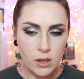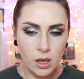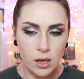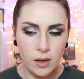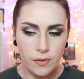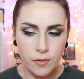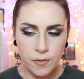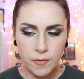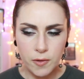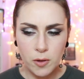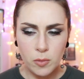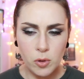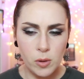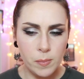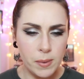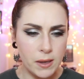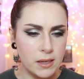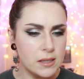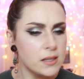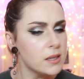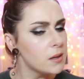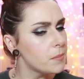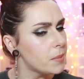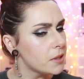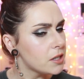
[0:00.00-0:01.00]
I have a few more
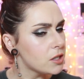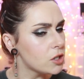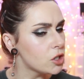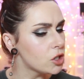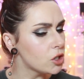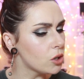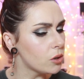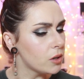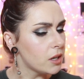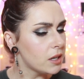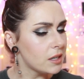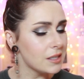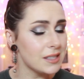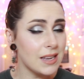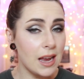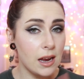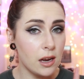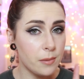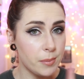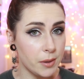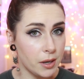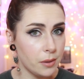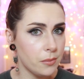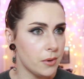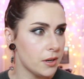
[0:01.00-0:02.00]
Pixi bits to show you in a
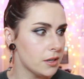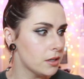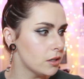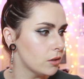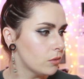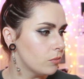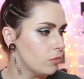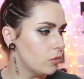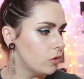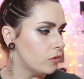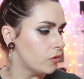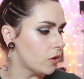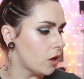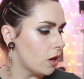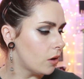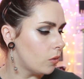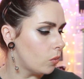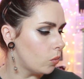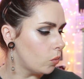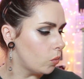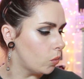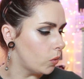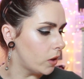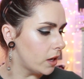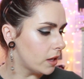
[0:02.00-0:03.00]
sec, but I want to move
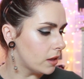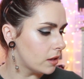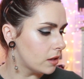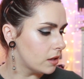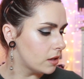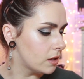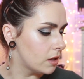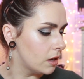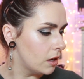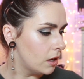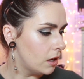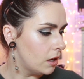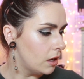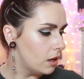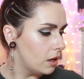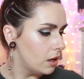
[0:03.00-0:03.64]
on with